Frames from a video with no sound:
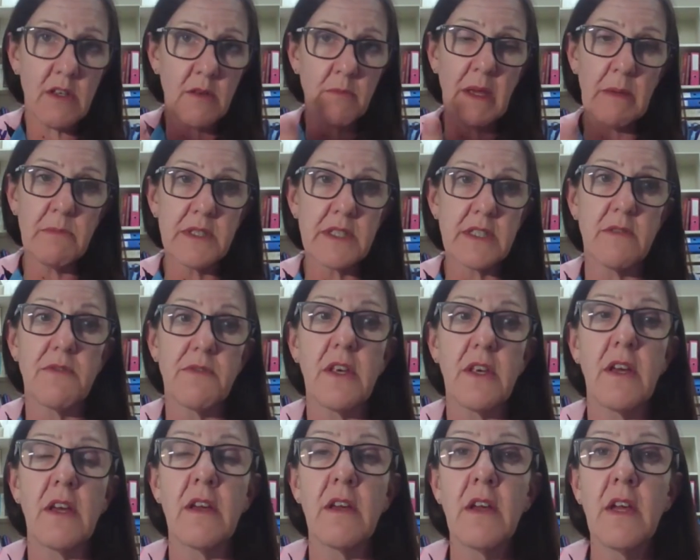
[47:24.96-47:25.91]
members of
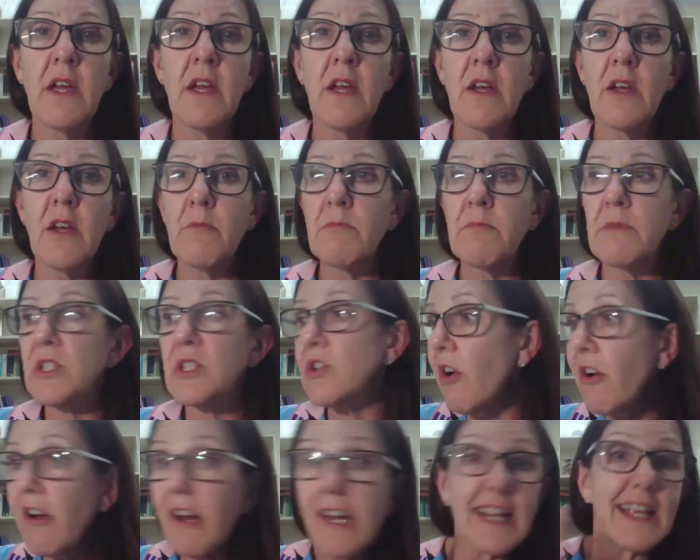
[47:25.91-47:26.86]
the
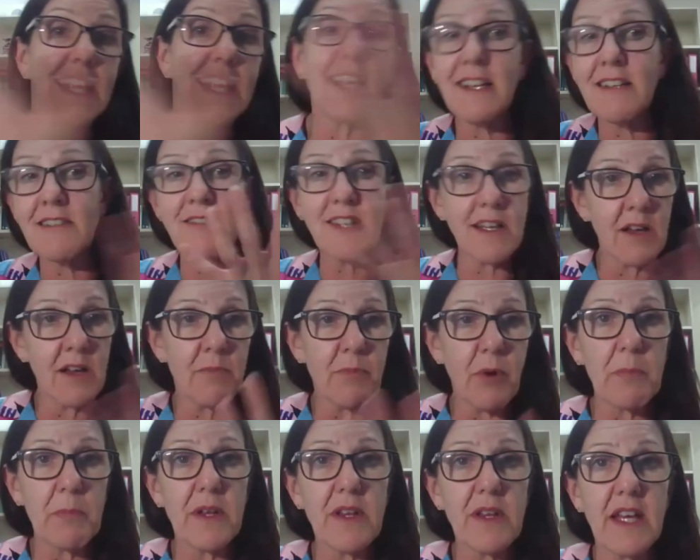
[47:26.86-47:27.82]
majority
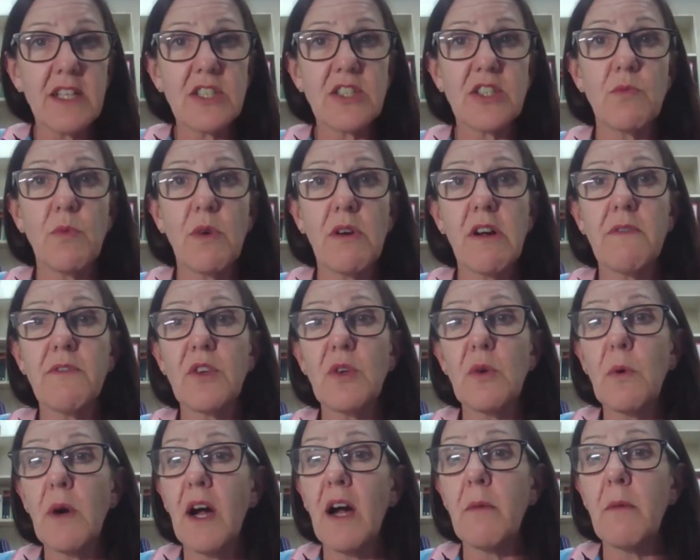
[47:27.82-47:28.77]
population, wherever
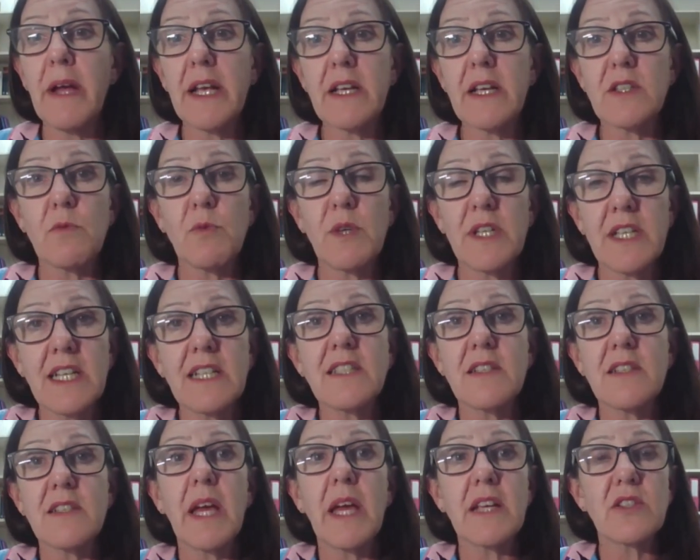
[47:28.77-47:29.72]
you are, we
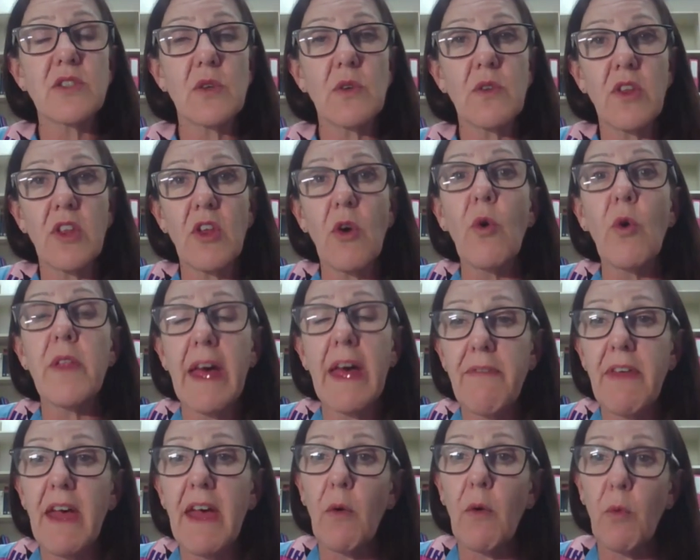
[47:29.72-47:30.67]
need to make sure that all
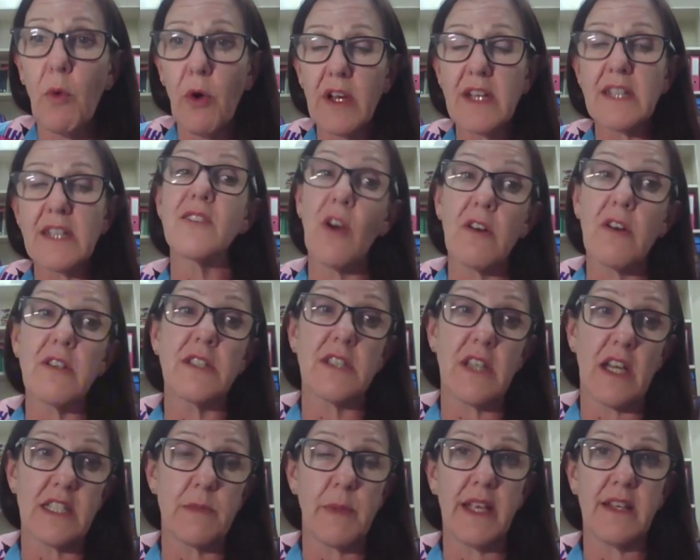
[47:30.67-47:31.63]
of that work is not
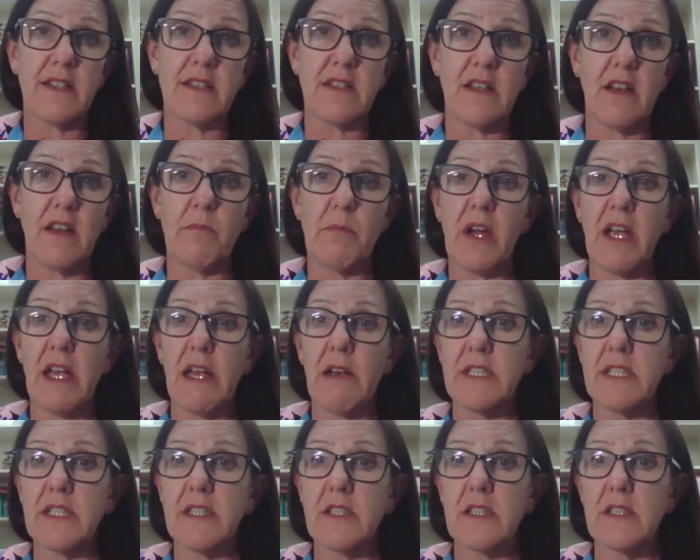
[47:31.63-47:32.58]
just being done by
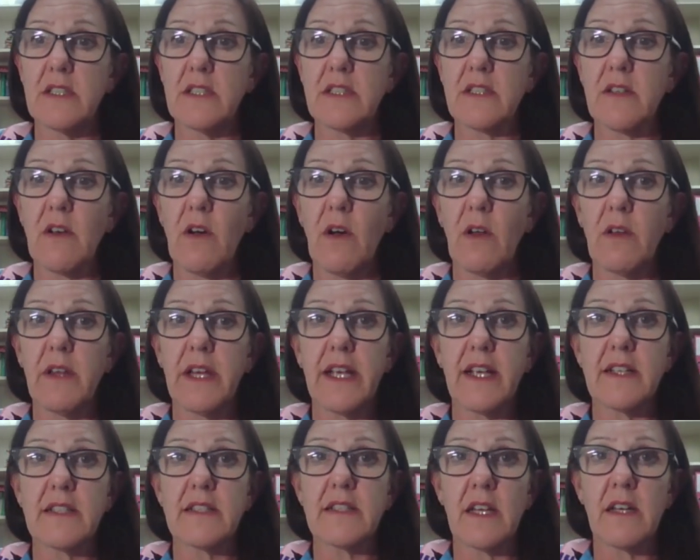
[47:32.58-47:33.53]
our Indigenous
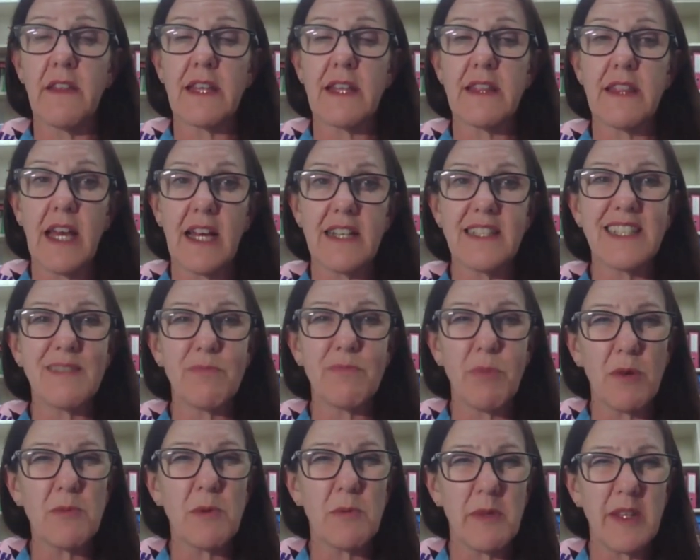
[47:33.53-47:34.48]
colleagues. And I think that's
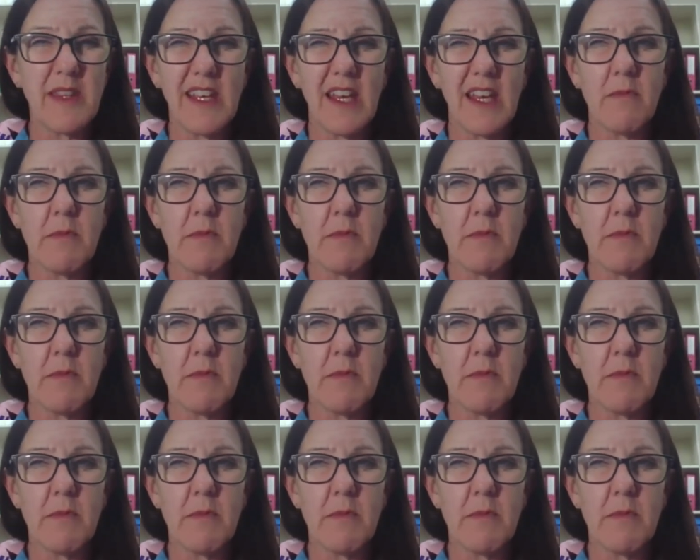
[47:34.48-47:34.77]
probably